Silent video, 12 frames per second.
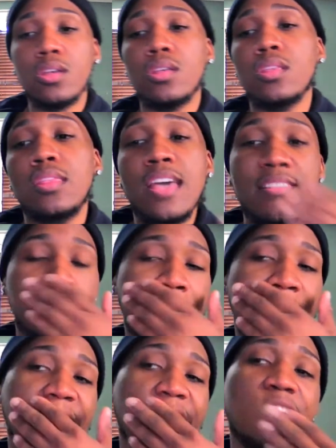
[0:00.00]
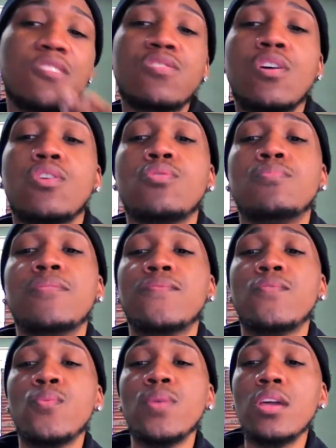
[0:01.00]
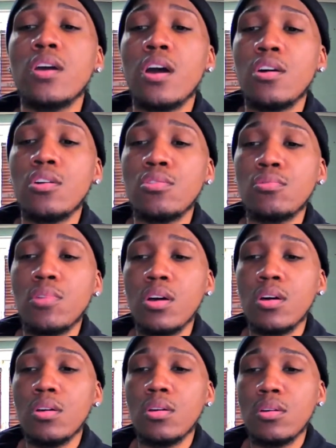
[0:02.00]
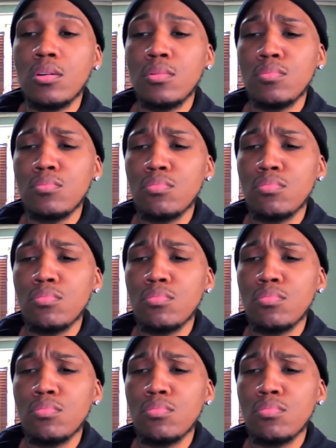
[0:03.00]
that's about it. So before we go, um,